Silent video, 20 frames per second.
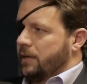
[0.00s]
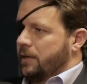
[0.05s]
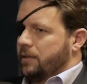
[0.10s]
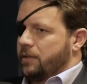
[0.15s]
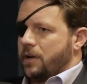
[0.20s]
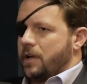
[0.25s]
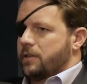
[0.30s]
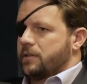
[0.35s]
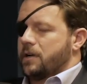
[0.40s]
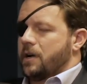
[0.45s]

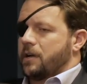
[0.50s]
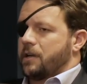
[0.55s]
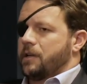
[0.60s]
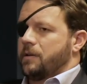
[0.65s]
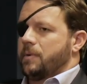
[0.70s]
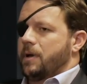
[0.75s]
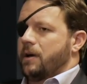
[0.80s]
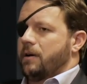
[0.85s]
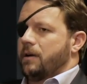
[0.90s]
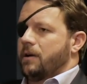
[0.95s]
They're not
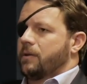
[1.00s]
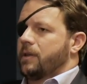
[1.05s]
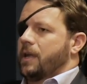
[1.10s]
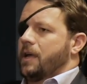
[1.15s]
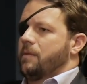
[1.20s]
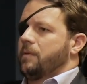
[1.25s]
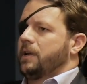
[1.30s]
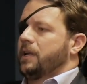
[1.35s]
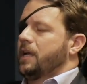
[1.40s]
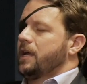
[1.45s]
talking about, okay,
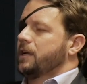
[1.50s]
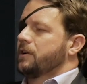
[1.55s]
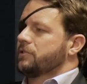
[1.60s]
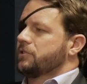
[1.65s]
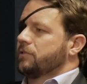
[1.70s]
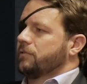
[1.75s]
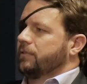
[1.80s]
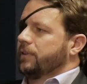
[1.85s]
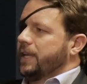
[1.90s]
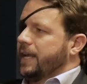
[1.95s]
how many
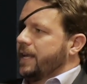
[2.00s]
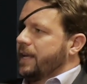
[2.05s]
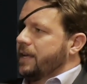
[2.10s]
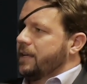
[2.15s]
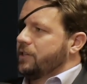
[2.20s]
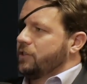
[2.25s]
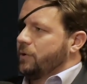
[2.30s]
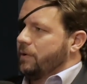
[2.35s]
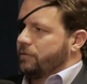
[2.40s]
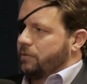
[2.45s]
acres of
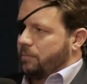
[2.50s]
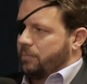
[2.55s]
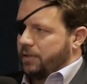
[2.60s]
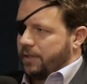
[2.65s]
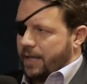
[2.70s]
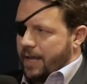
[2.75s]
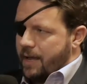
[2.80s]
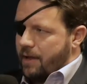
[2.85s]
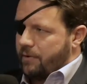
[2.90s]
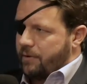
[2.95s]
land do you have to
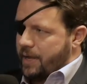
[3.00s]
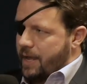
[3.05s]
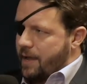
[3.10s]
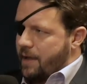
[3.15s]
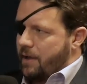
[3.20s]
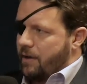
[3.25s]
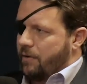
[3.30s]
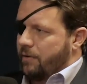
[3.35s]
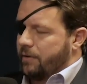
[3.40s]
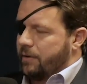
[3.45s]
plow
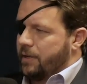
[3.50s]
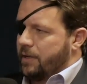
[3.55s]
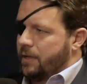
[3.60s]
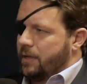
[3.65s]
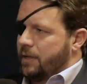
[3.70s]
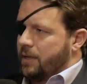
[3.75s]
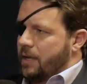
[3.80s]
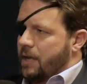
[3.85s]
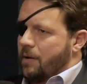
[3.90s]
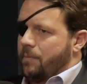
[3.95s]
down?
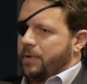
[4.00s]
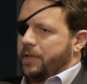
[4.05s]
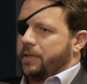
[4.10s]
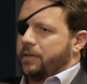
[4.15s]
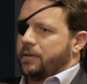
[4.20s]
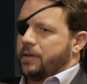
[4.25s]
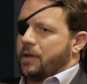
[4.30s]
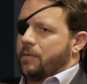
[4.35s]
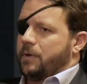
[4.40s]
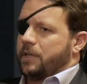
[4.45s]
How
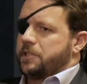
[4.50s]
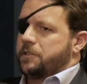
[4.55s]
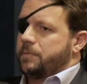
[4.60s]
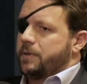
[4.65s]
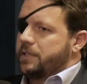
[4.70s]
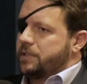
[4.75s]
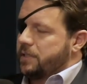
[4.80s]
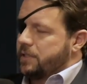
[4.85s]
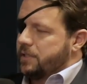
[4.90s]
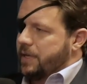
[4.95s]
many
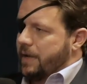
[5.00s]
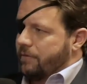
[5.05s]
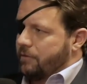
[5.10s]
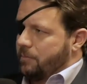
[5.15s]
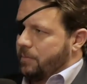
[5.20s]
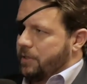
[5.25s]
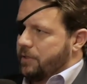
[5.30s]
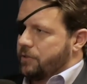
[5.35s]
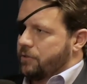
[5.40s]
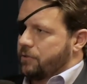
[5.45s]
species have
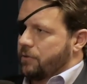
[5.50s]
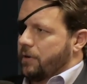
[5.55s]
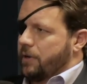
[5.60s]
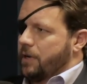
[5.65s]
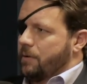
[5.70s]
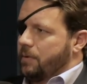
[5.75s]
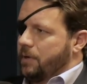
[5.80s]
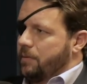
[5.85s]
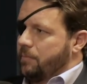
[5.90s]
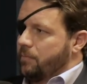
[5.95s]
to be destroyed?
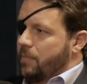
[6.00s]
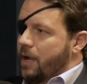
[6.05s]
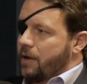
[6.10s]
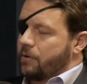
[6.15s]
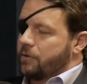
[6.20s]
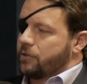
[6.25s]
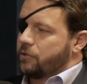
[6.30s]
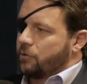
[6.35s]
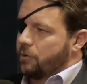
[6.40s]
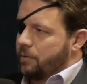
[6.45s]
How many
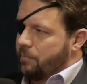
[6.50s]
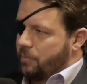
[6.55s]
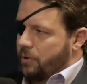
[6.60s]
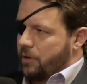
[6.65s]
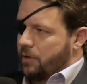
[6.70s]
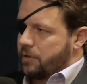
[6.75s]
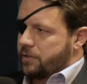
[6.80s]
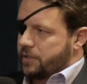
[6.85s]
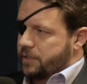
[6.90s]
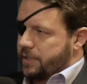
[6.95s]
migratory
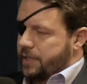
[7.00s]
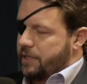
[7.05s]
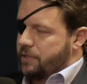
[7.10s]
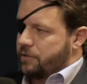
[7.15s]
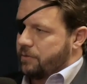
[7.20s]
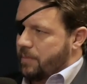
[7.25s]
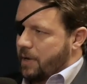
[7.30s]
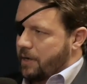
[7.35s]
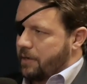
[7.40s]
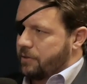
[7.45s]
birds,
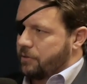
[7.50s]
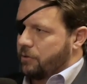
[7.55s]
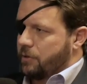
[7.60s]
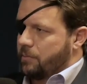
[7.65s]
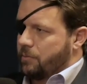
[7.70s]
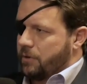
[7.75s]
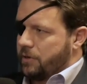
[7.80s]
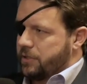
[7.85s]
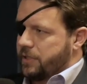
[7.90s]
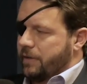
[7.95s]
endangered
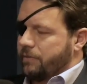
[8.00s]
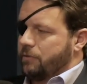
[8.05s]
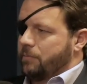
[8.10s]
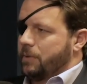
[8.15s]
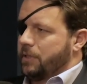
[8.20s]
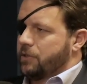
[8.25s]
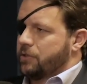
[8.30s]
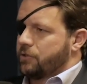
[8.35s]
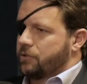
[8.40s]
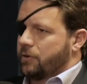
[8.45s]
migratory birds, have to
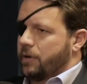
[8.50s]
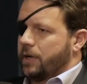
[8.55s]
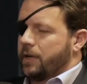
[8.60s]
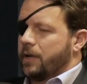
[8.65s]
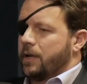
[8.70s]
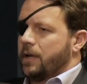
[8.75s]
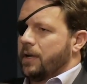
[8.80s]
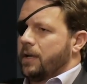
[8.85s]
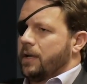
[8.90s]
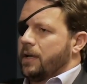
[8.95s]
be destroyed?
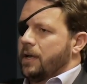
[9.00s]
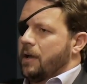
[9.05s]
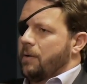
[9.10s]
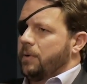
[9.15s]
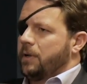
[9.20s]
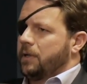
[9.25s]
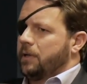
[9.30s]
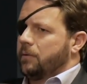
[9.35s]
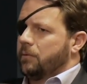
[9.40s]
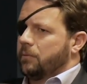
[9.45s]
How
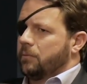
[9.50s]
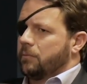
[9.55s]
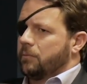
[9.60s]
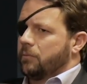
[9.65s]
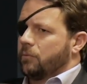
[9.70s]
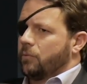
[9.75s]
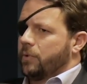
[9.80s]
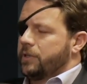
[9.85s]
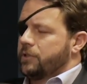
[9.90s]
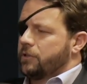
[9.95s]
many
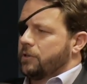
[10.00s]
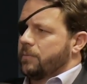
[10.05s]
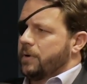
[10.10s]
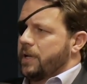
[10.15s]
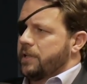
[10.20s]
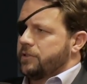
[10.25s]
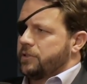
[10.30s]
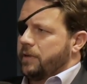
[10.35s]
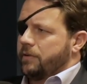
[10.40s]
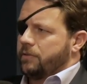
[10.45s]
wind
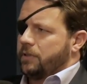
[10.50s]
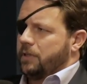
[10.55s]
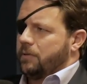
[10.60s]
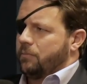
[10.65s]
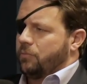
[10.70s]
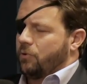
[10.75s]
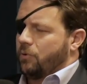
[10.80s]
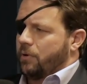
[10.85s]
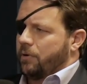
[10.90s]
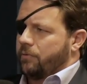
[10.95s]
turbines do you have to
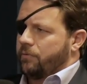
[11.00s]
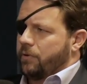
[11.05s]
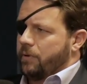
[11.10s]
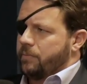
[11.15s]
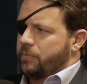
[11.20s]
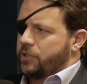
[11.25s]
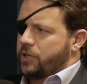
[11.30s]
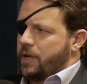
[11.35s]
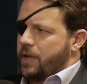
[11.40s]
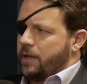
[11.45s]
import
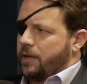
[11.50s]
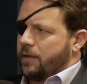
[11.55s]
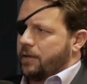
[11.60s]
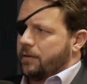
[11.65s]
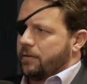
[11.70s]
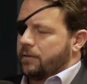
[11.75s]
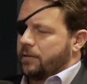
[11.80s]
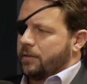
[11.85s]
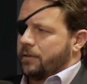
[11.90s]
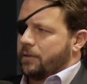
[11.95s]
from
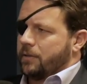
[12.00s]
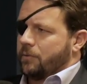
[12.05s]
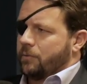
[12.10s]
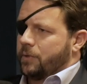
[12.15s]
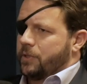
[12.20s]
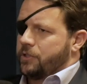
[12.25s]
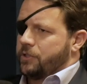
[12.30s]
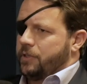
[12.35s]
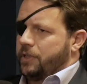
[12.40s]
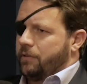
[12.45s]
China,
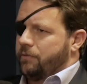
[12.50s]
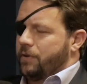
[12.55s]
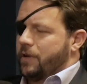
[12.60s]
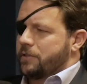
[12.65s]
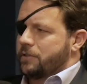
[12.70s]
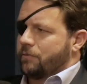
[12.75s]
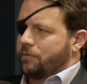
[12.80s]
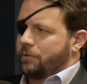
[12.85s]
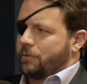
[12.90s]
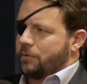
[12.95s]
which you need
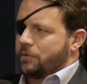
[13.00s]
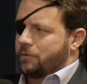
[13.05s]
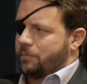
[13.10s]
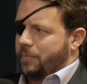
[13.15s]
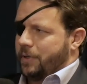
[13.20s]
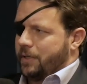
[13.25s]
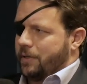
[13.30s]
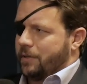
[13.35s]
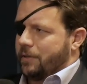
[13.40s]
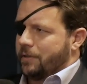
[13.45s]
fossil fuels to
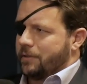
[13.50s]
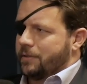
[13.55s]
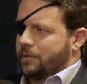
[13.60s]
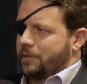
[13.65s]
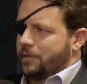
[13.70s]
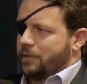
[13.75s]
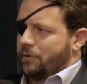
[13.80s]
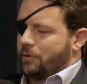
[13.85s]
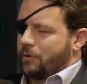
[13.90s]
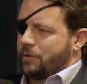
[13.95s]
build
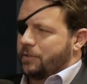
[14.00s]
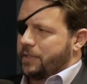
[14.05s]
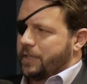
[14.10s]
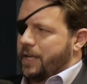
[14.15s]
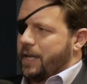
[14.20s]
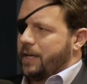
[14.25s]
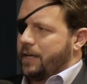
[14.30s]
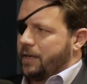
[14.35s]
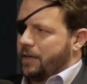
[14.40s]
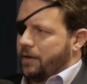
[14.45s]
in order to
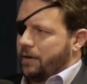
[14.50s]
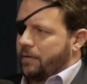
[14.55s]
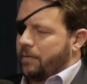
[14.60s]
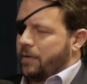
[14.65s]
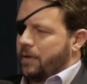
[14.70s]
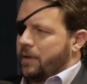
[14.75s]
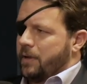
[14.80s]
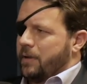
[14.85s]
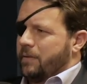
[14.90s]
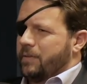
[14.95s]
get here?
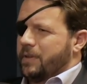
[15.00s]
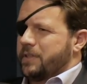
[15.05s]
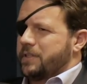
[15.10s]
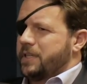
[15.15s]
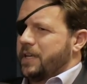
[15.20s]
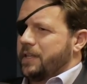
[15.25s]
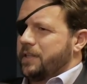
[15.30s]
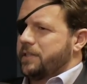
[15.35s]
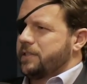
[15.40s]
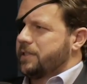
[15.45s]
I'm not
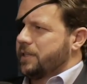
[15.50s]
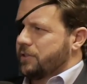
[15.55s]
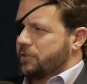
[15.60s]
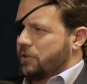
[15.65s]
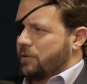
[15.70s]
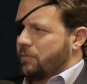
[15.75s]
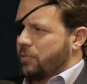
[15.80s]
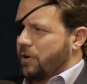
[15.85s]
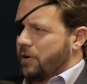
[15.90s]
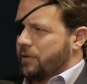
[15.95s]
saying these things
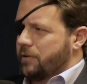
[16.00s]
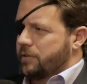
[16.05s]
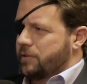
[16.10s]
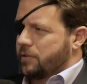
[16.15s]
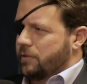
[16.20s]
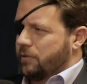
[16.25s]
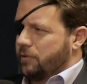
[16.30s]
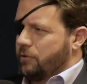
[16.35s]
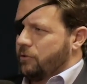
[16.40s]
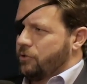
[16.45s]
aren't part of the
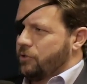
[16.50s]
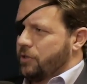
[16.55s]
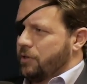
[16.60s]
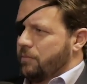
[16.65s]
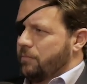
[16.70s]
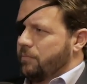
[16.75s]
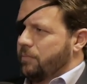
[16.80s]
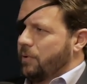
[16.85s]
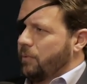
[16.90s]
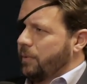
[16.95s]

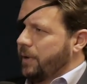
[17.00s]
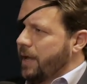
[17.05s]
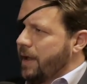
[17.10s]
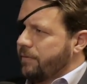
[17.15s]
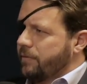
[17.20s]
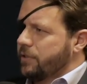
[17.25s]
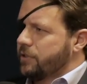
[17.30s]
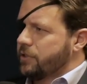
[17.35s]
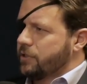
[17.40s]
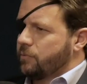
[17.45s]
solution, but we
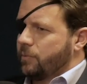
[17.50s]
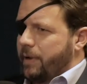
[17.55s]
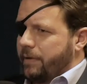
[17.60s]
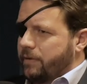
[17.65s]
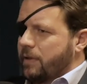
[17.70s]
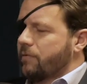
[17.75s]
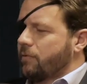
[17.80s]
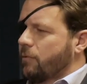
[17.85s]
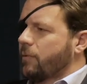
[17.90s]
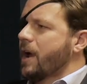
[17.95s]
have to
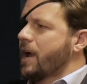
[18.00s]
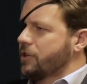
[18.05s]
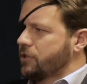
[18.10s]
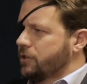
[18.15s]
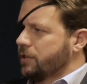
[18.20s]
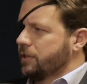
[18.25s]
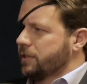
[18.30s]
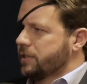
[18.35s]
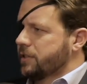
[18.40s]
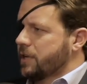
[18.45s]
have a
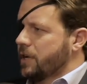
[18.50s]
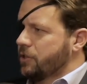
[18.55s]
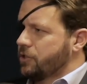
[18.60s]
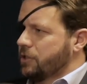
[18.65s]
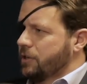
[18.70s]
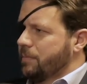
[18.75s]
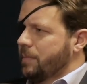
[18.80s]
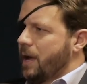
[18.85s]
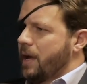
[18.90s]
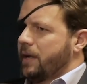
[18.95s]
rational
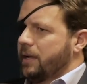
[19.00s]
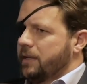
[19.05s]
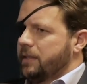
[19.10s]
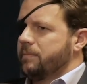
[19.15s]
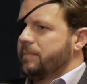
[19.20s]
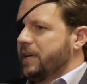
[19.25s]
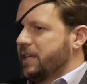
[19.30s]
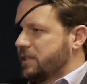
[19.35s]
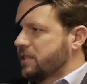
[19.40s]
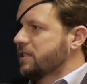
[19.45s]
discussion about it.
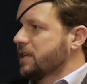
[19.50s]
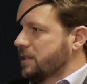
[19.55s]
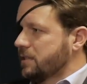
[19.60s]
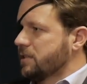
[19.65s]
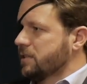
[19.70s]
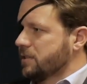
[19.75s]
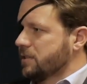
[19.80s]
It makes sense.